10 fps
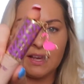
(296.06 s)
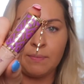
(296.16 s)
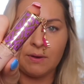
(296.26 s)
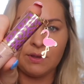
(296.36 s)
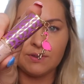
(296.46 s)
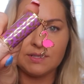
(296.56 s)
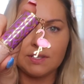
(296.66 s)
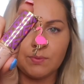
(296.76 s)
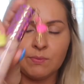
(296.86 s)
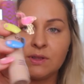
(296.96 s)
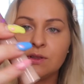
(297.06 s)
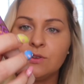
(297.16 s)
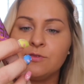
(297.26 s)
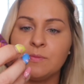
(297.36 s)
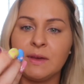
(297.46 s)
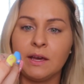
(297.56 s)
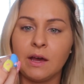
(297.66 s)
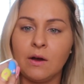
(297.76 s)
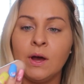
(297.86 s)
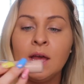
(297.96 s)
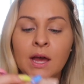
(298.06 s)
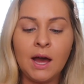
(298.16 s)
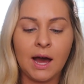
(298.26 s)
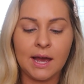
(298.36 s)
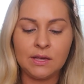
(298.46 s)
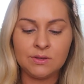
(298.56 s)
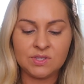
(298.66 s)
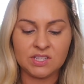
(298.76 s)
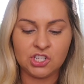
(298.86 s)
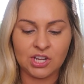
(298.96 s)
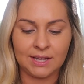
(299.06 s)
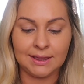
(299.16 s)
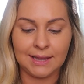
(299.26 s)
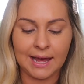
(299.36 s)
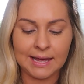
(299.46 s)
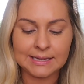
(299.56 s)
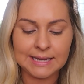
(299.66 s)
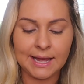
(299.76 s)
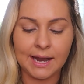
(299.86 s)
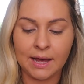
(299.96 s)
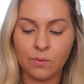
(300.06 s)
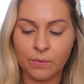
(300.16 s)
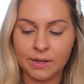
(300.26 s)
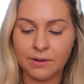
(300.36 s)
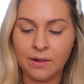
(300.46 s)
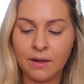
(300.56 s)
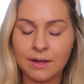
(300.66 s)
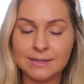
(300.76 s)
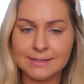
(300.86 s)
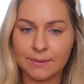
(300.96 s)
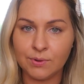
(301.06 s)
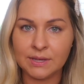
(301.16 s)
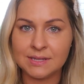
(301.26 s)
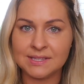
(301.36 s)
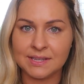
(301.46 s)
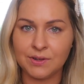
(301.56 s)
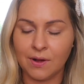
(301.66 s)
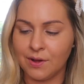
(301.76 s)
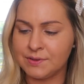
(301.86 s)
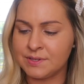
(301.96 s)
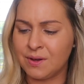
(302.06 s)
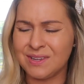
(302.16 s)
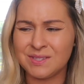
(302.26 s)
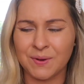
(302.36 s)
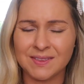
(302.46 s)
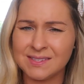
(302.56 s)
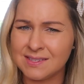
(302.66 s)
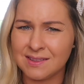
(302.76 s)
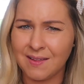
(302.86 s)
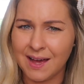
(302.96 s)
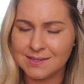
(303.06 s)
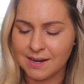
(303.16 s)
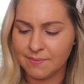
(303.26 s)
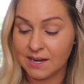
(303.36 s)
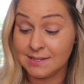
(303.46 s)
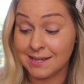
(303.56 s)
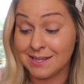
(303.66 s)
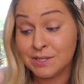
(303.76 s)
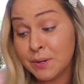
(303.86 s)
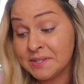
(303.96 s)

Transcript: Tape. How cute is this one with the little flamingo? I use the shade Light, and I will double conceal also. I swear this is the last time that I say this, though